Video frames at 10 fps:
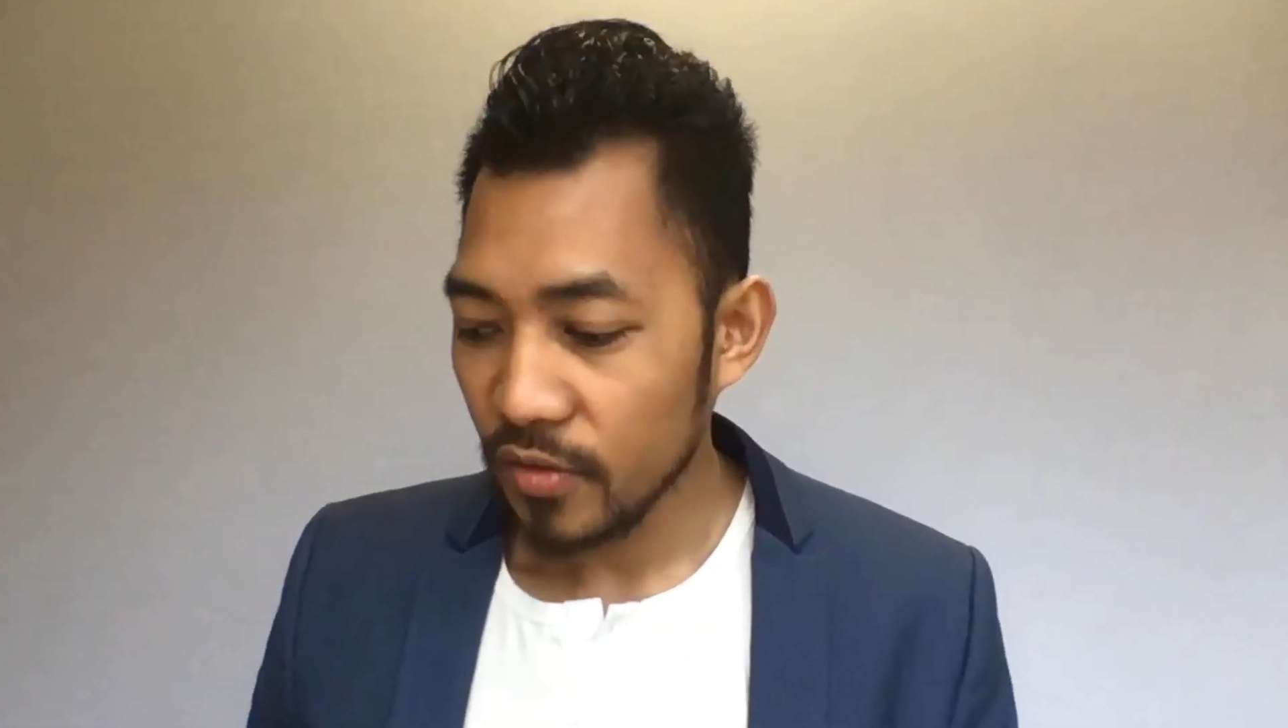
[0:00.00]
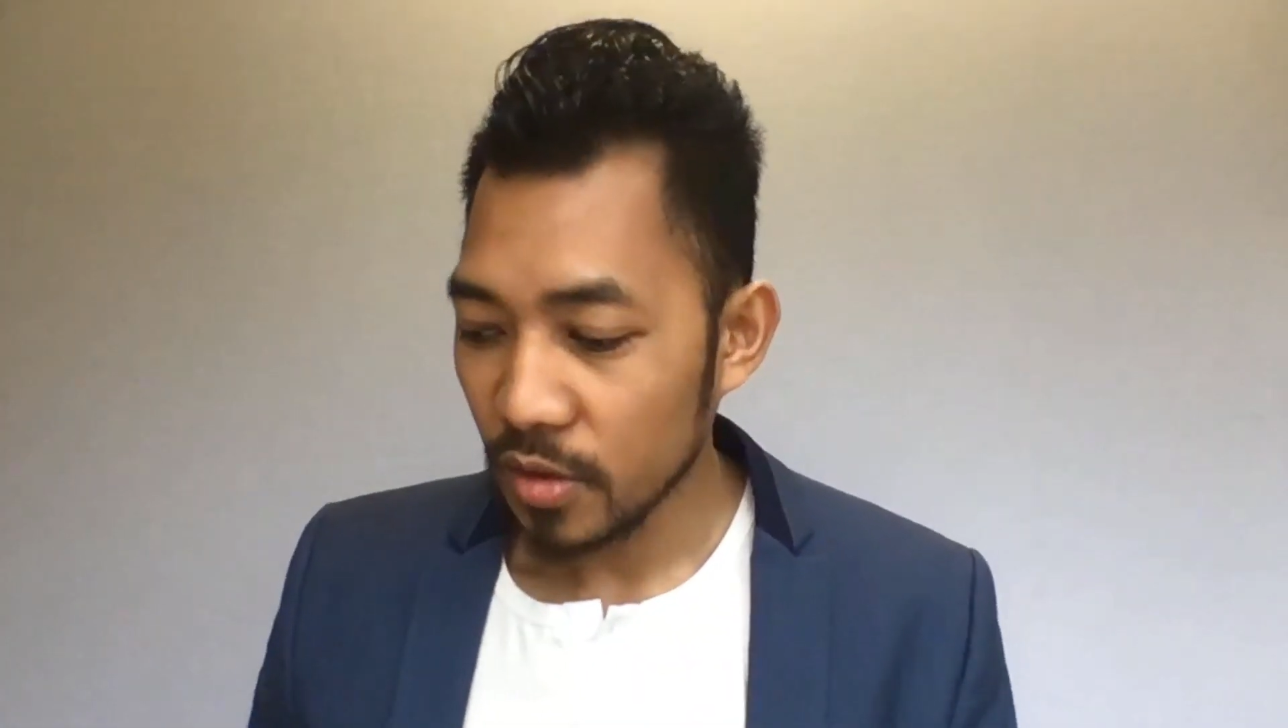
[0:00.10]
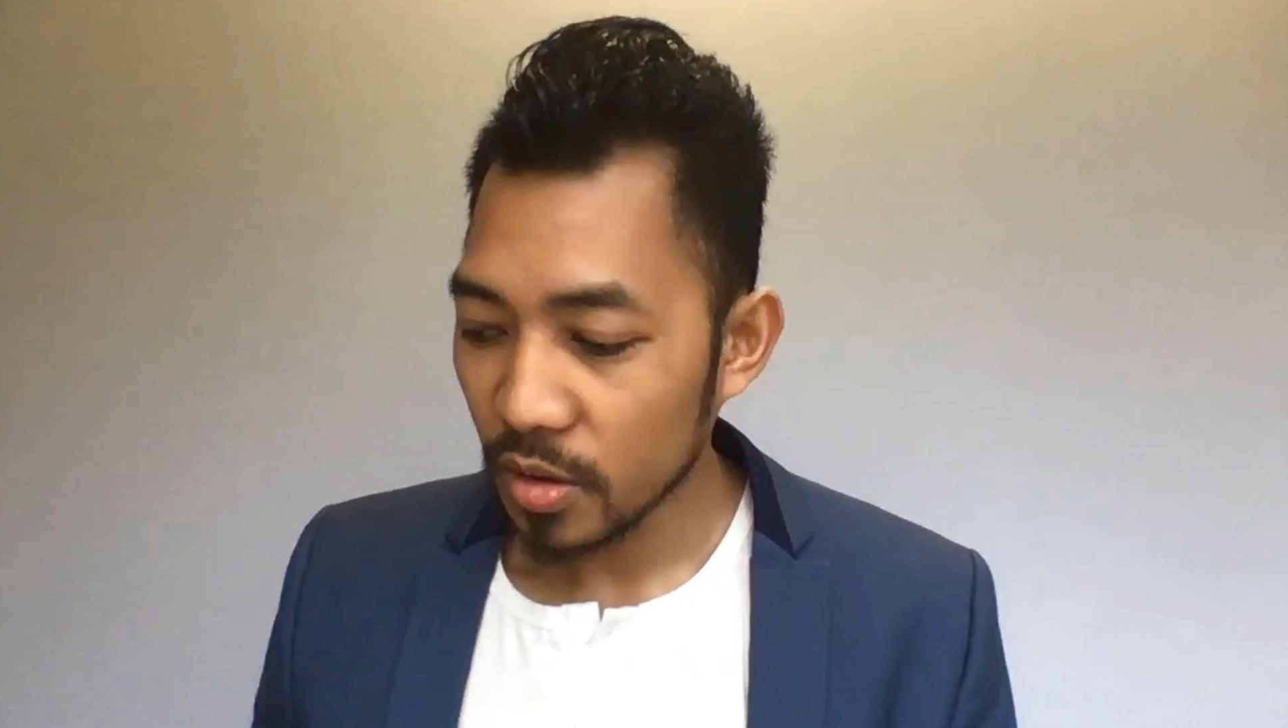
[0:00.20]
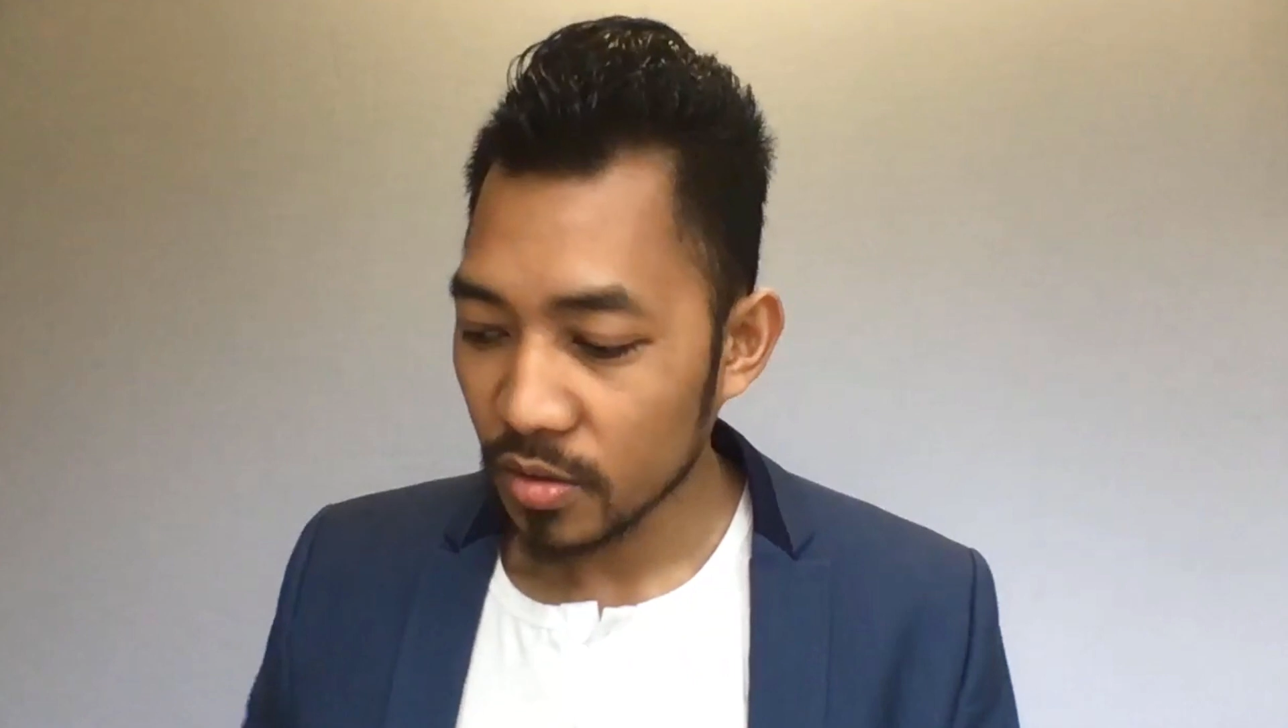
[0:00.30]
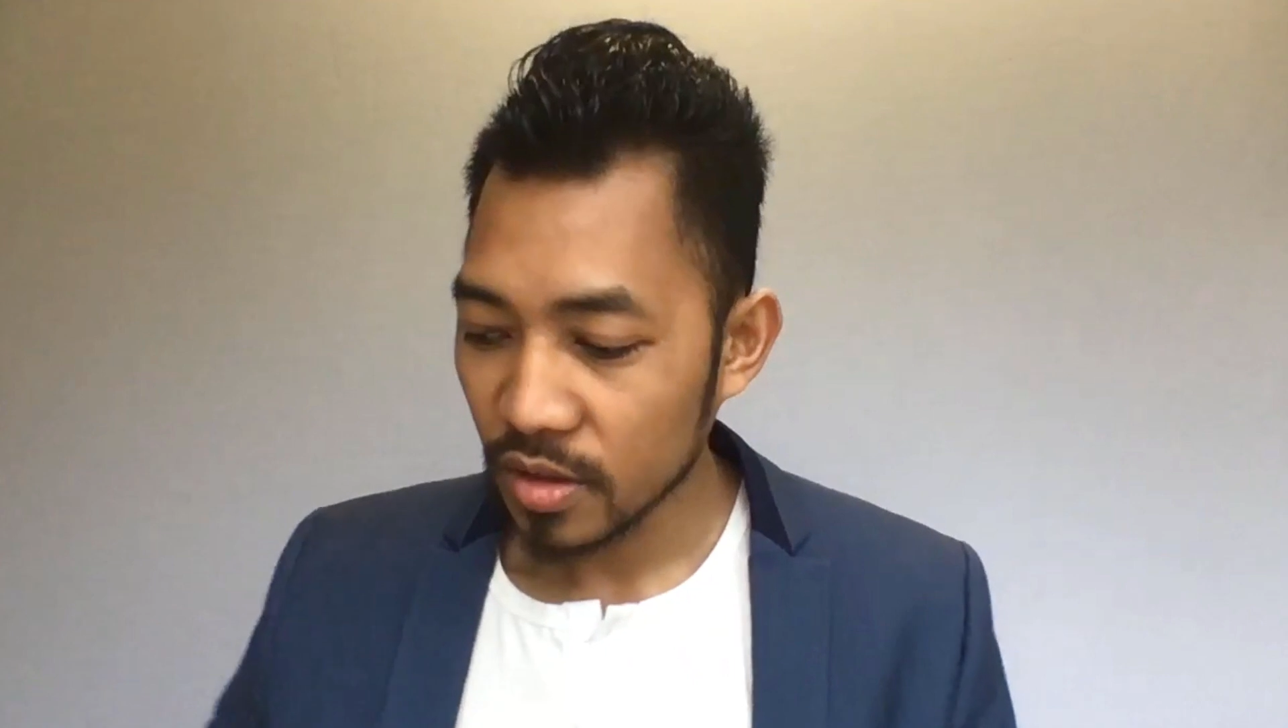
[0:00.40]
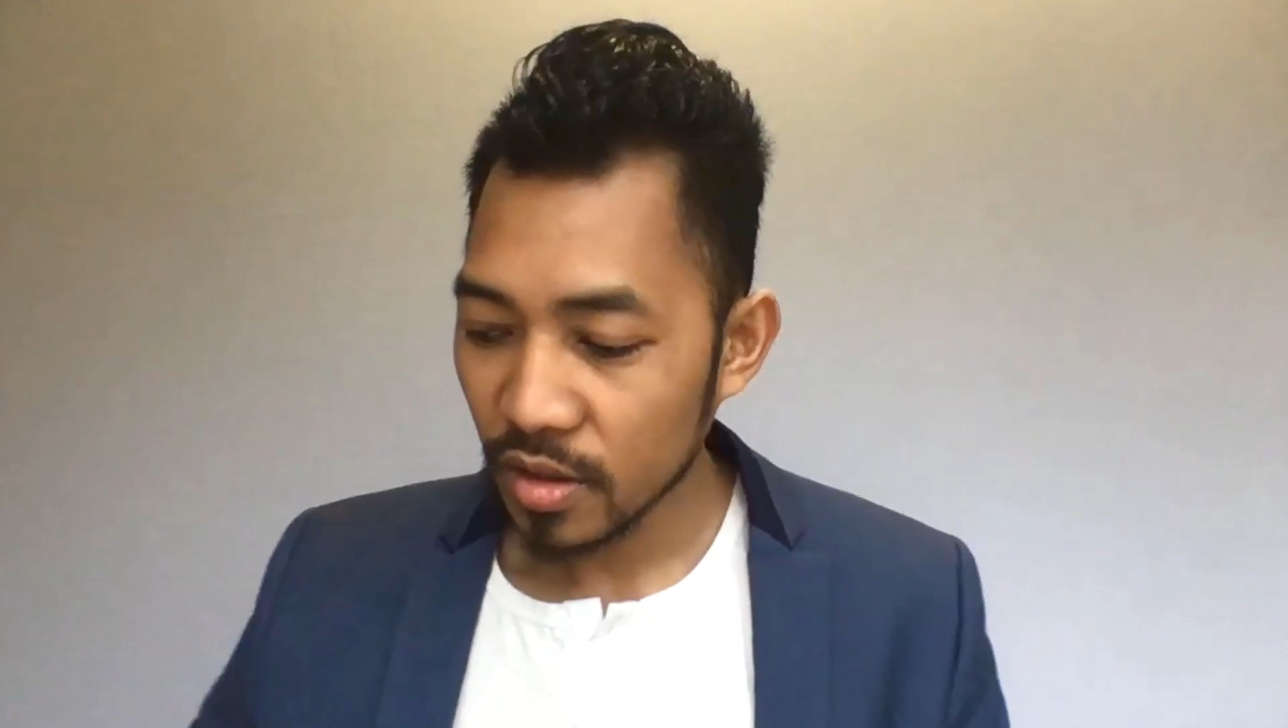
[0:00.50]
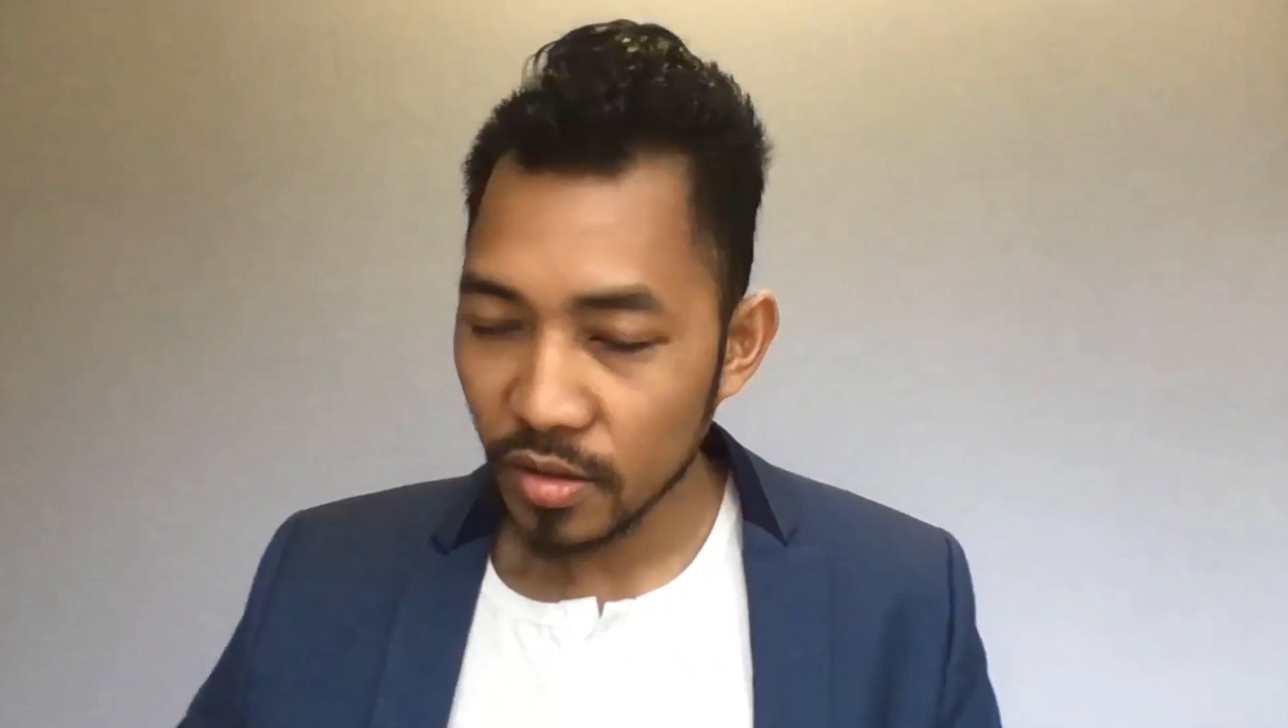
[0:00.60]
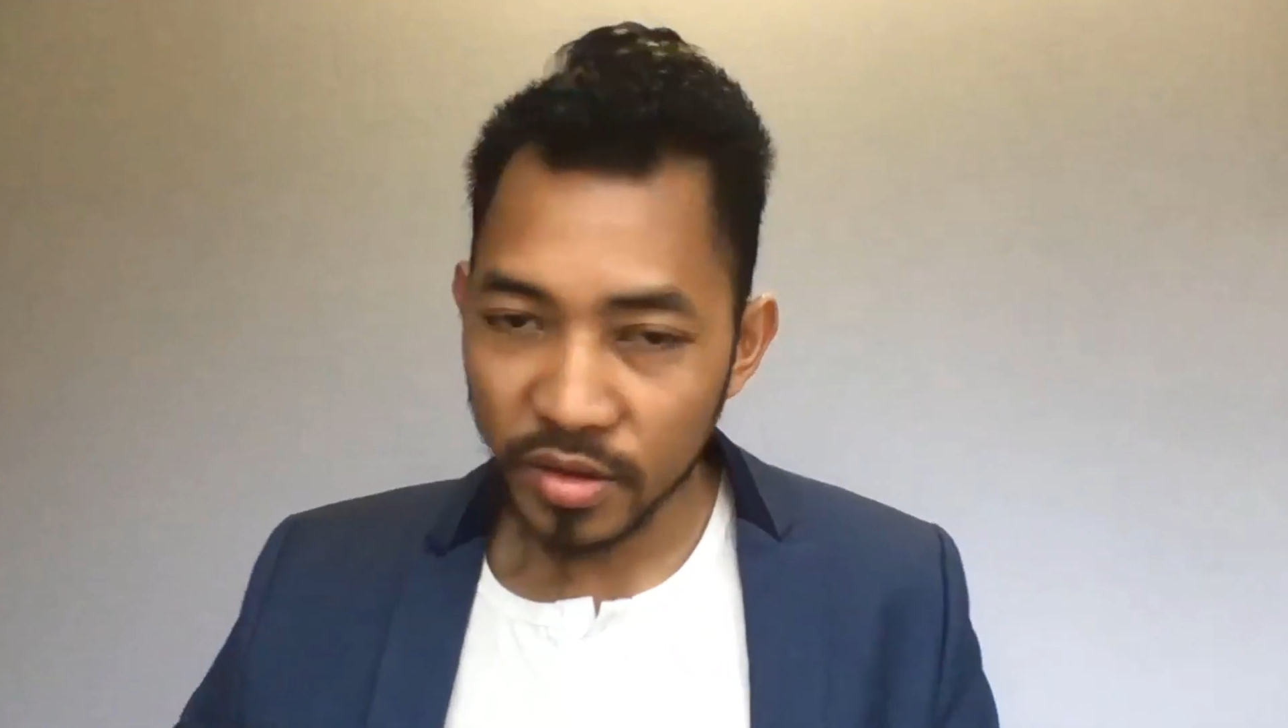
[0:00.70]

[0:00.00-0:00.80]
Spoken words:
you don't know,